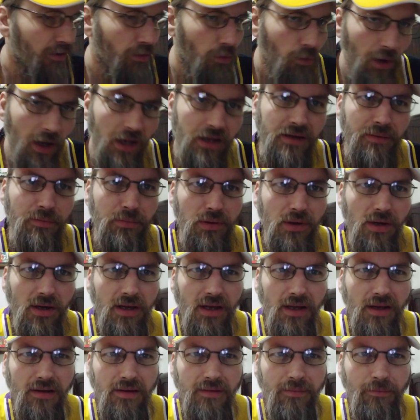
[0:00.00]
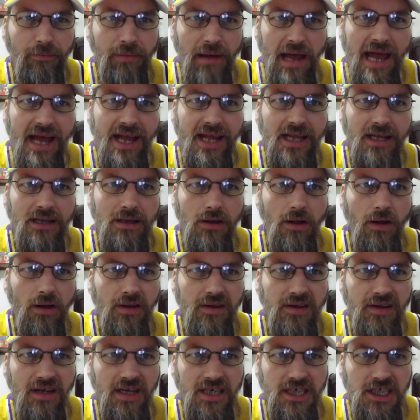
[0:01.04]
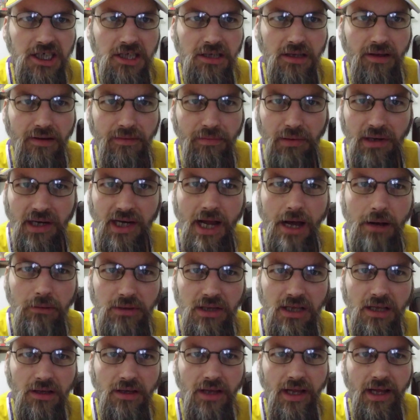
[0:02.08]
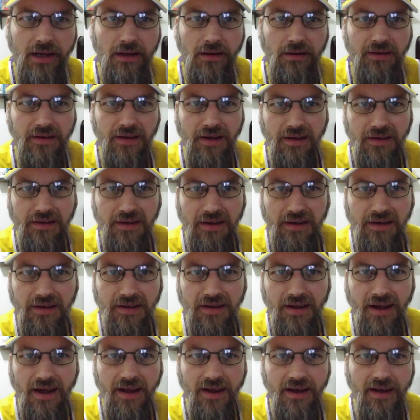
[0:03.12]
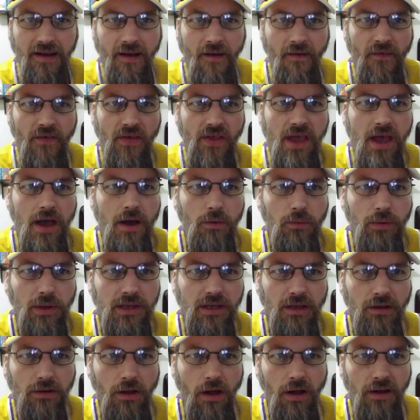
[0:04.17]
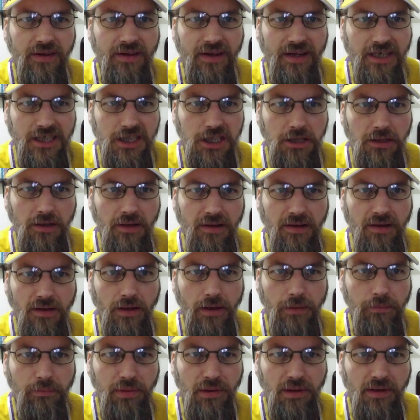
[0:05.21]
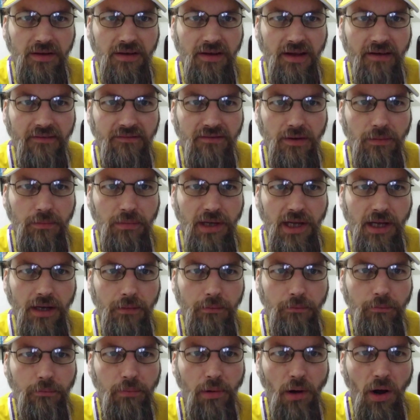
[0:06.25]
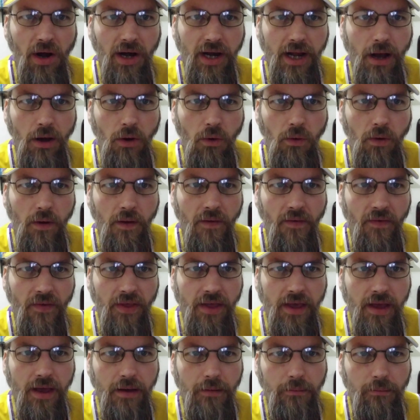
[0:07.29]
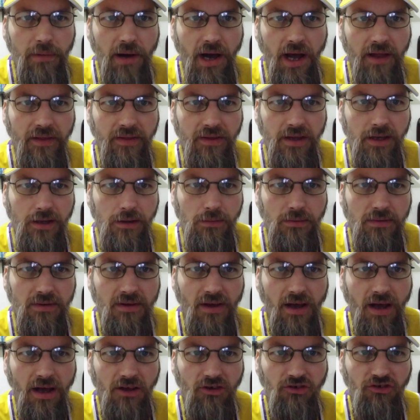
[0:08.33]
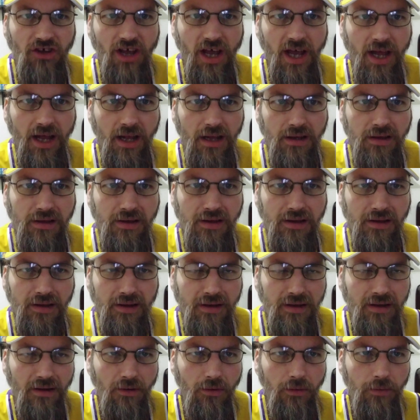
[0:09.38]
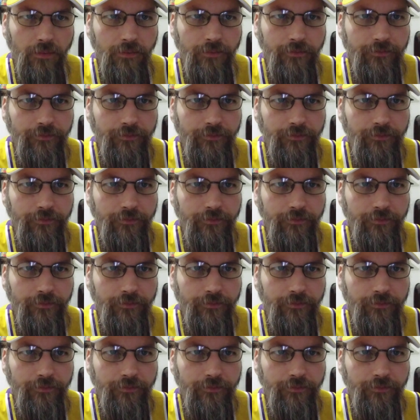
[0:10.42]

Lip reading: Westbrook is back in Los Angeles, but not with the Lakers as he signed with the Los Angeles Clippers after being bought out by the Utah Jazz. So,